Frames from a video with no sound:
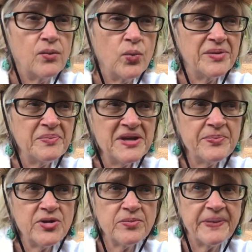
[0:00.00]
when
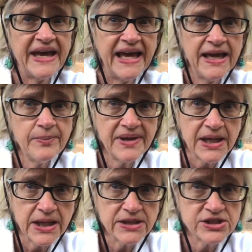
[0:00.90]
people pay
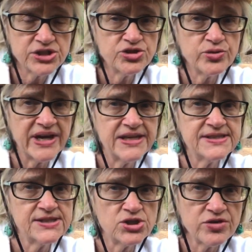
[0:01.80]
me to do a
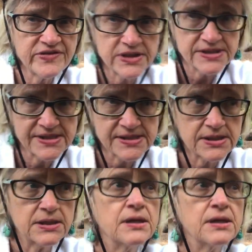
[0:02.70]
service,